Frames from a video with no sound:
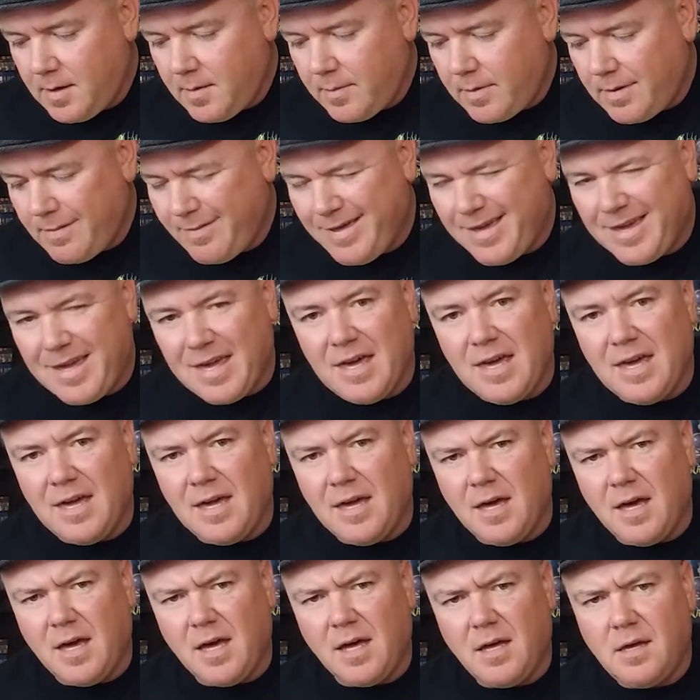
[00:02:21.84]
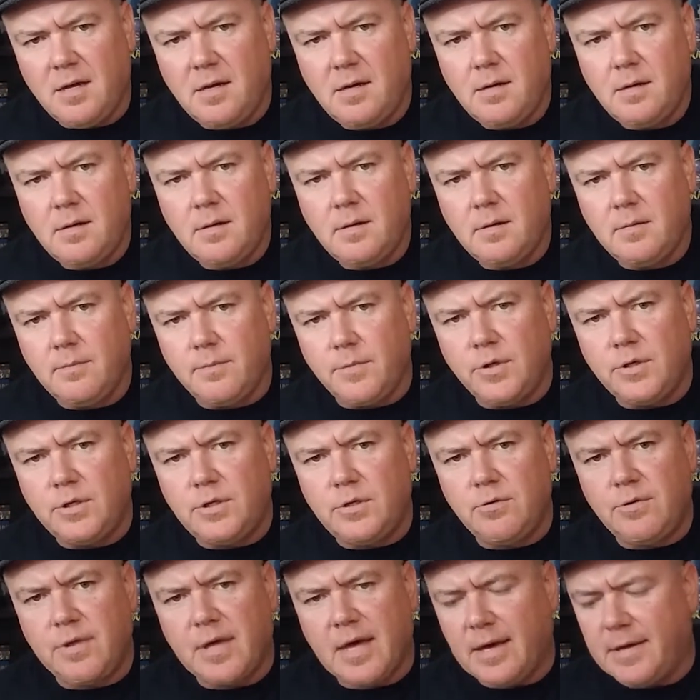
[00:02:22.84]
Probably like a uh, the
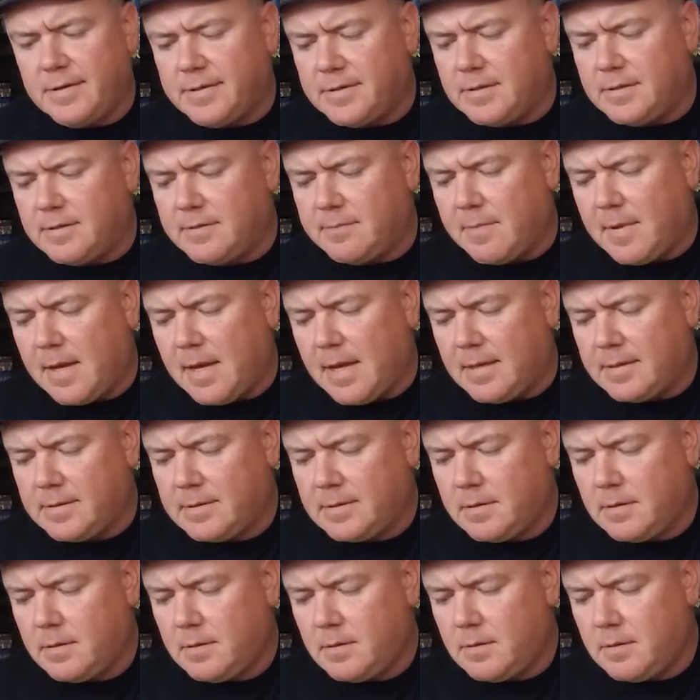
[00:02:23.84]
2000s mask.